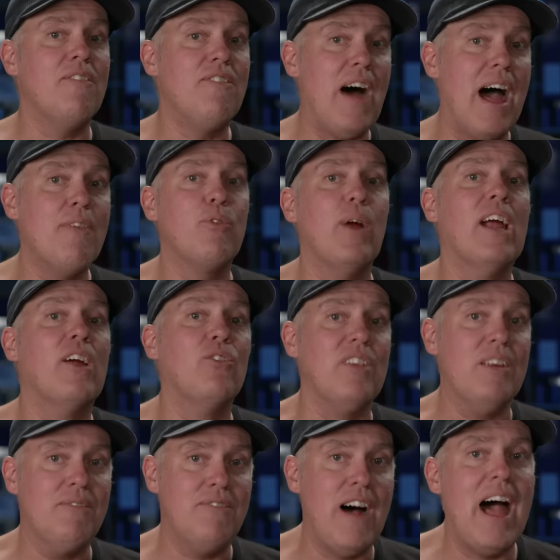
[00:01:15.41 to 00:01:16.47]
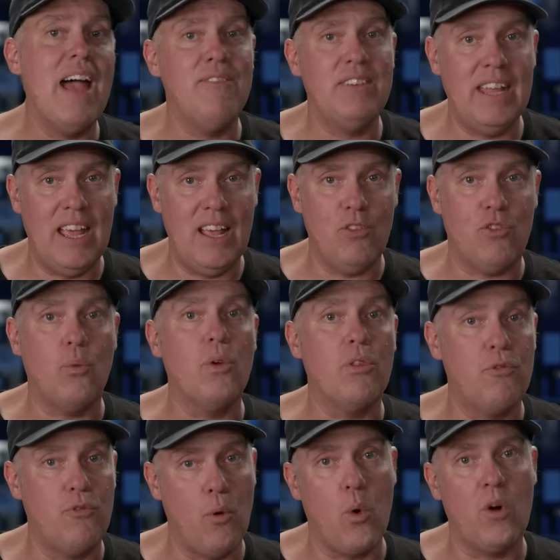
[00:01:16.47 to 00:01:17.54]
five records in five days with
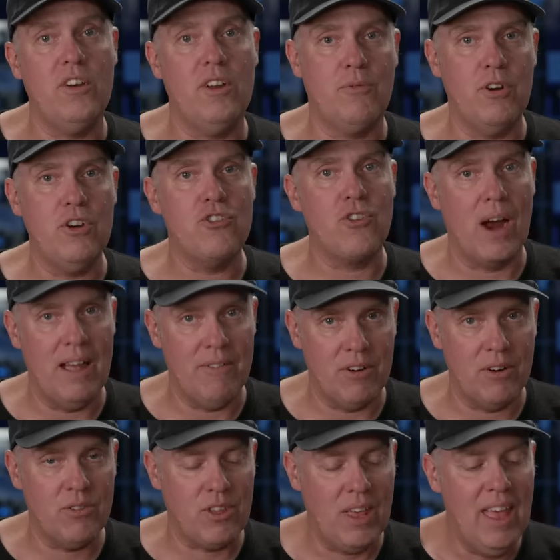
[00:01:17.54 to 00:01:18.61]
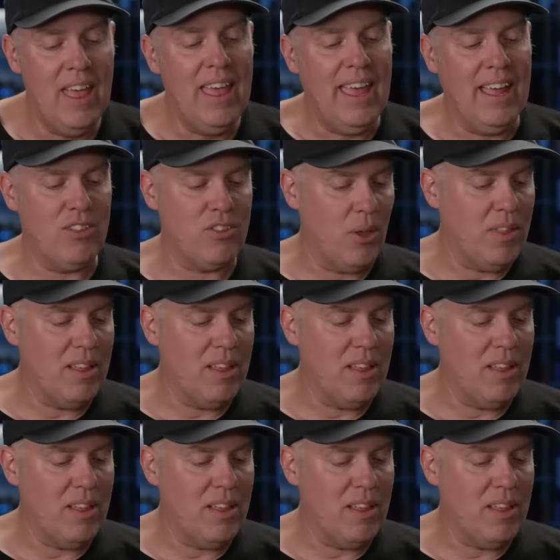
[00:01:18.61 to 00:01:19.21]
four different drivers. And so